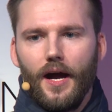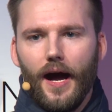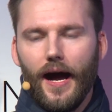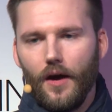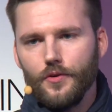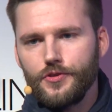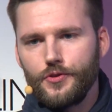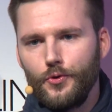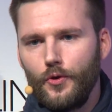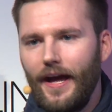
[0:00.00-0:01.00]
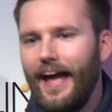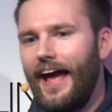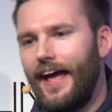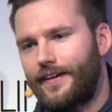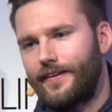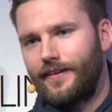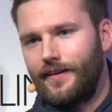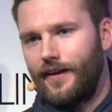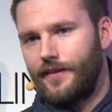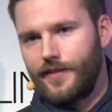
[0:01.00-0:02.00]
how to hack
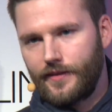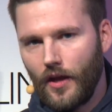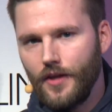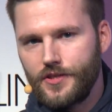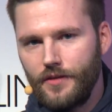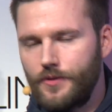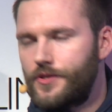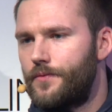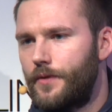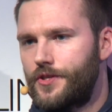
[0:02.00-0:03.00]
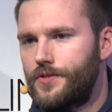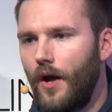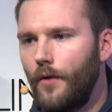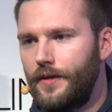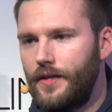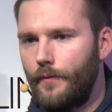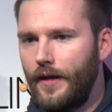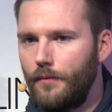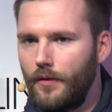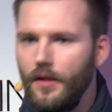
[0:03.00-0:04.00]
a technology which is already
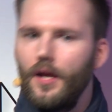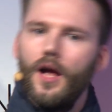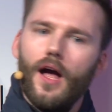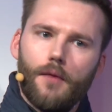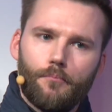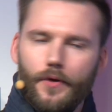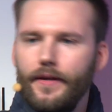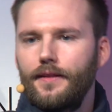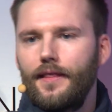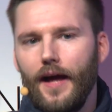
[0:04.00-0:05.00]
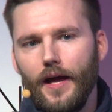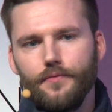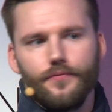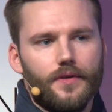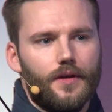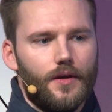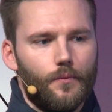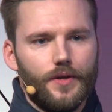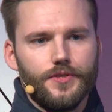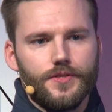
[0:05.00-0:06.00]
available and bring it live
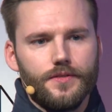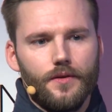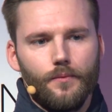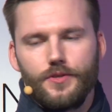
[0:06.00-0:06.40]
with